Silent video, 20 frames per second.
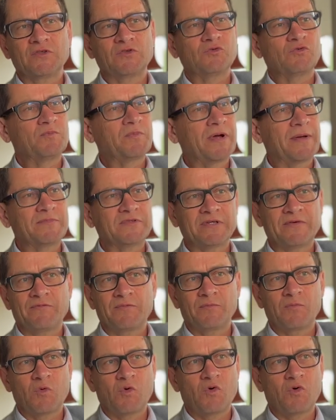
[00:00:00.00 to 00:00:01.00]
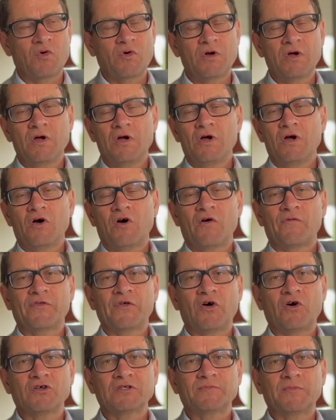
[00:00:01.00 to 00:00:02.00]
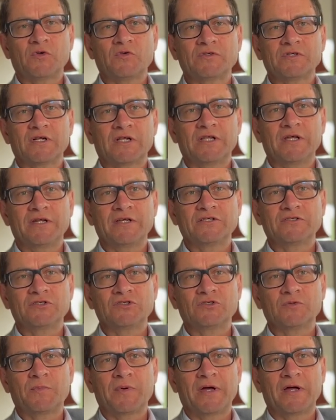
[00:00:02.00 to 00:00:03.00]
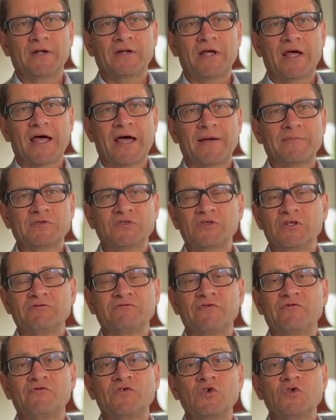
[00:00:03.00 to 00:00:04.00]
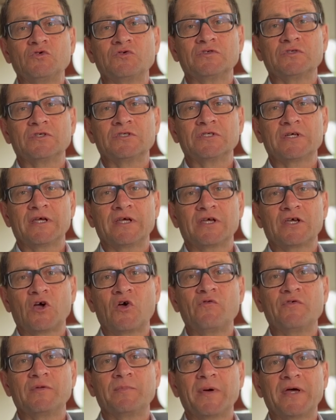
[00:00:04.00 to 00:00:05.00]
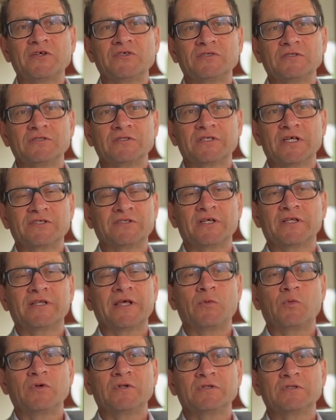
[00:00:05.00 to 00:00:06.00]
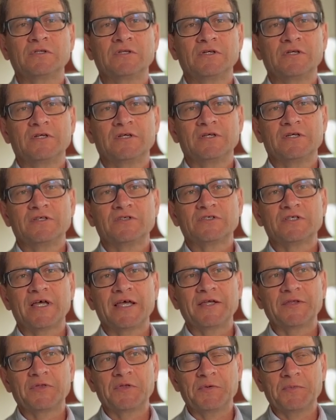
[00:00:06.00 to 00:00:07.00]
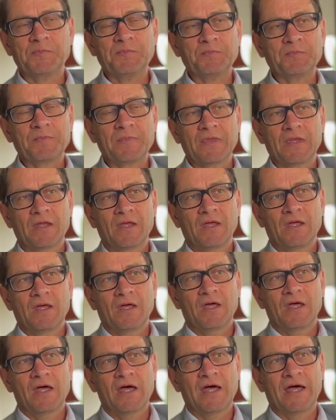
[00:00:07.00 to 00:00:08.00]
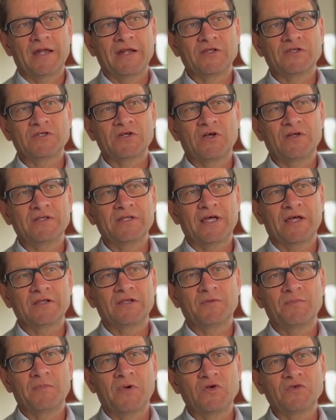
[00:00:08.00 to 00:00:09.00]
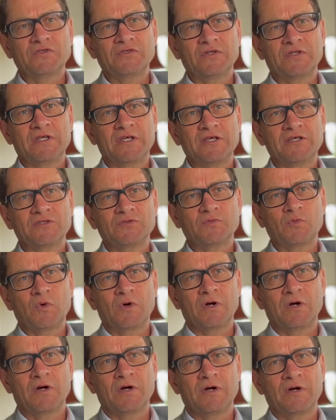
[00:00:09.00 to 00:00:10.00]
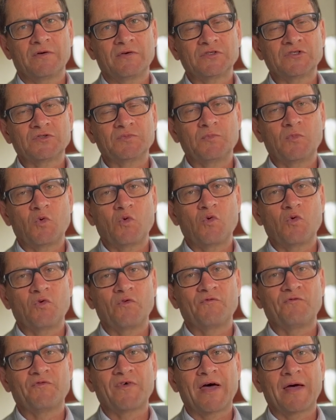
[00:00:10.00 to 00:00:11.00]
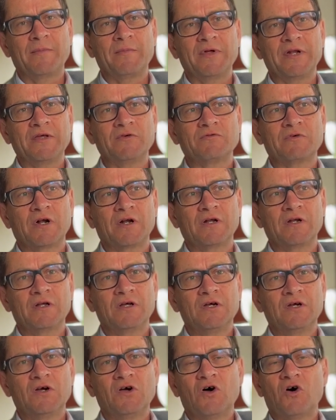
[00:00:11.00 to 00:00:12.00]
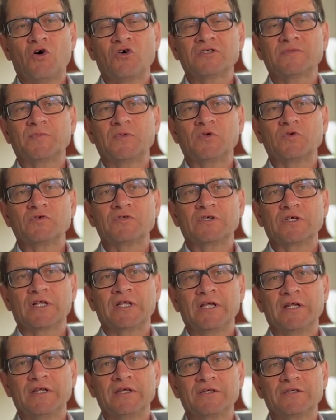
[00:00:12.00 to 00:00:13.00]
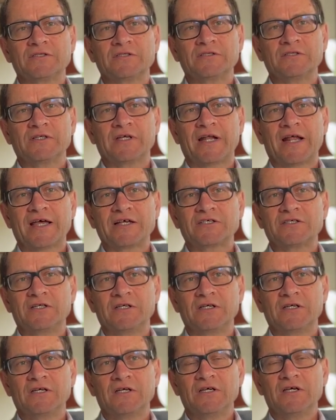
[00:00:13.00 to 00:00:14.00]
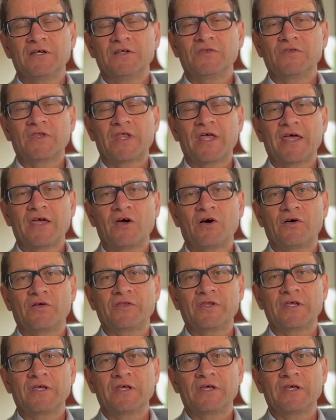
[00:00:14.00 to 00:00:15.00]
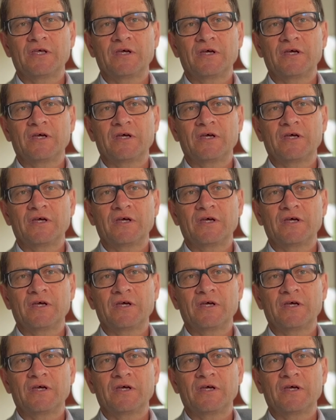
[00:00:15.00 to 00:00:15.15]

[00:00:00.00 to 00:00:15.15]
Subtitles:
perhaps even more, of the hospitals and clinics in Japan absolutely refused to take COVID patients. They said they wouldn't take them. And it turned out that most of these were small, family-run hospitals and clinics, and that actually they are the